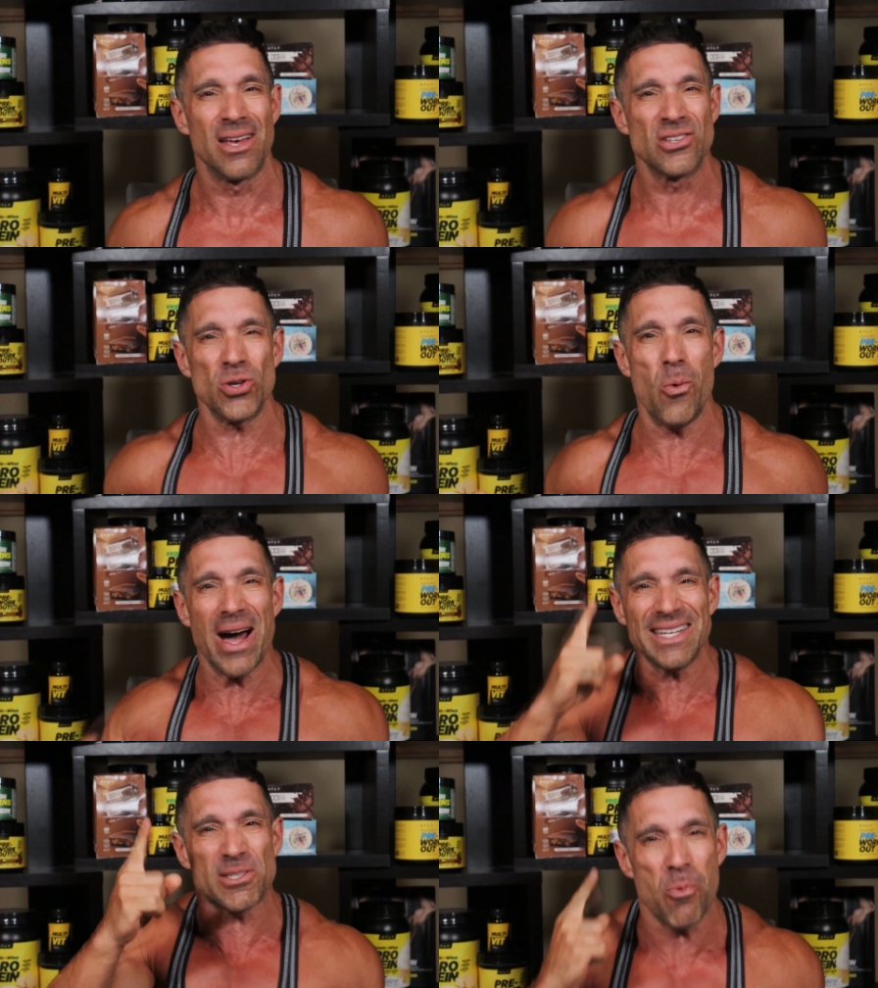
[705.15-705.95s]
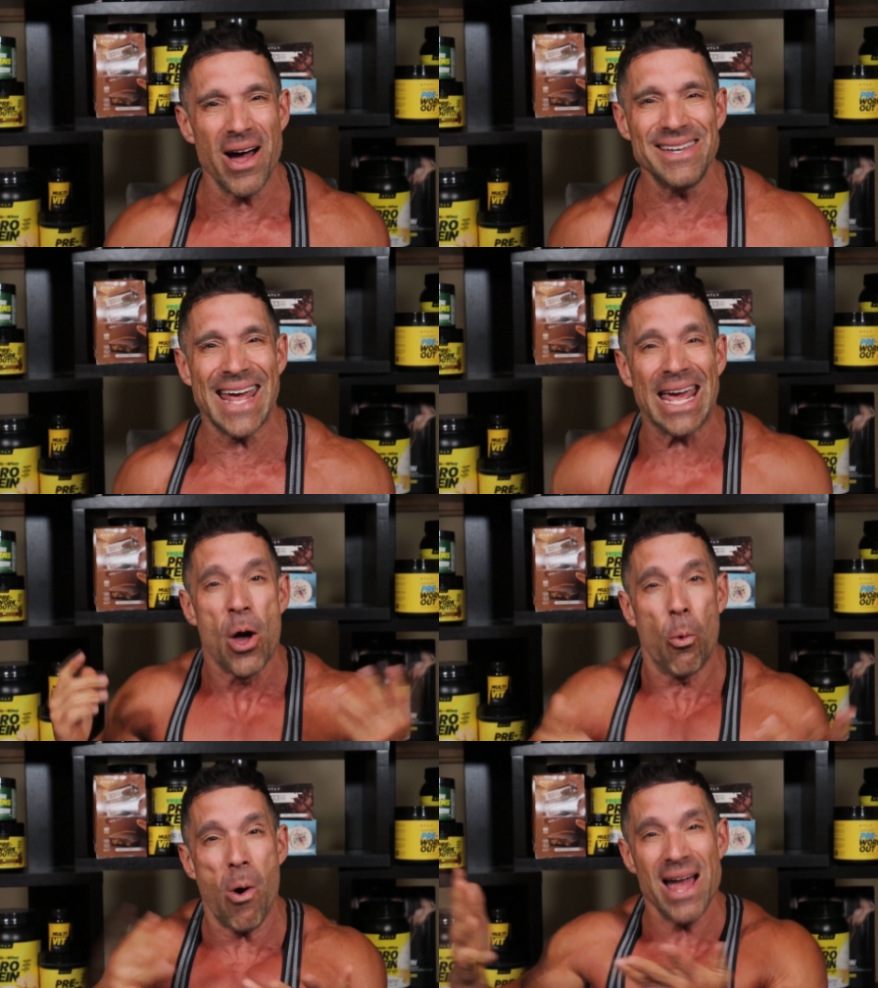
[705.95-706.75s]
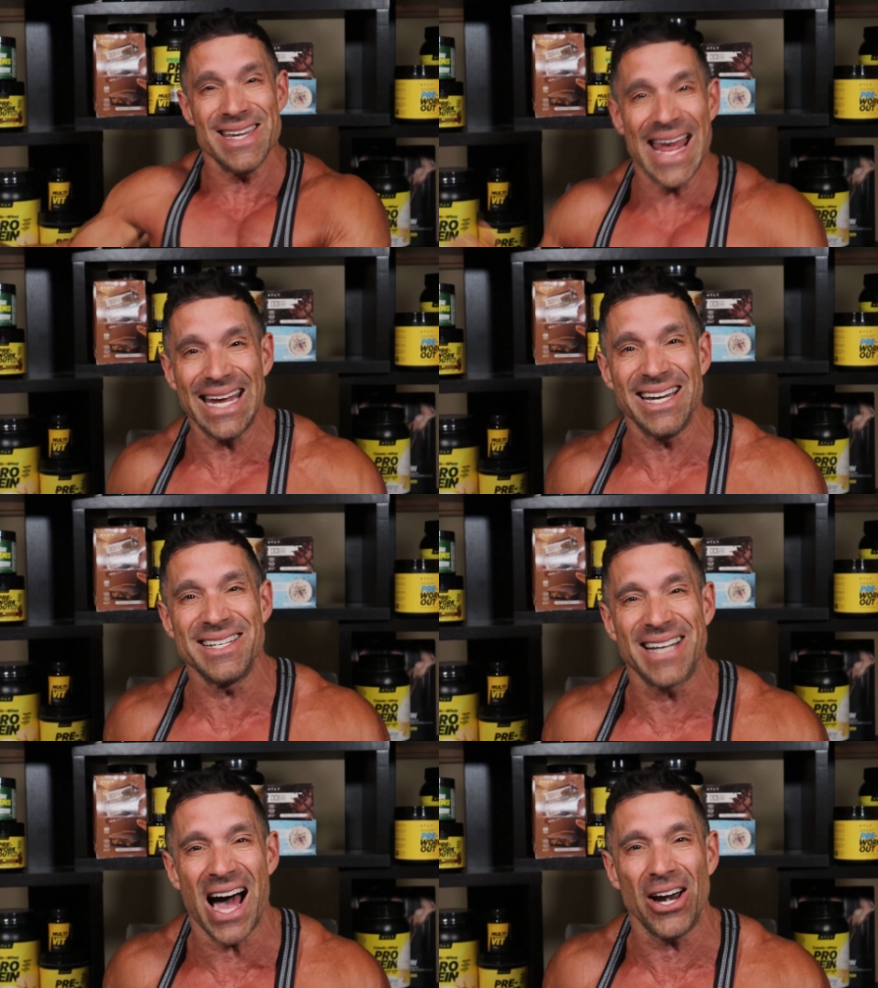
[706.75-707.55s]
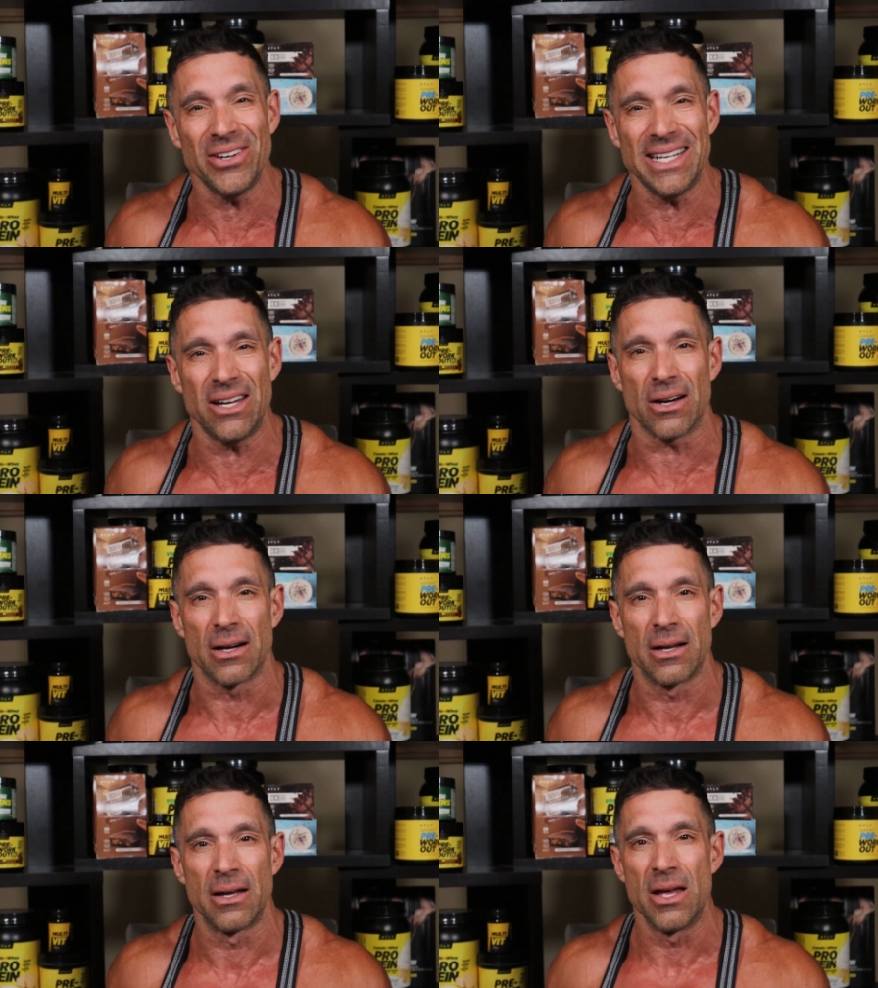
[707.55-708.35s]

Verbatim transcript: So why this one day, one day an entire year?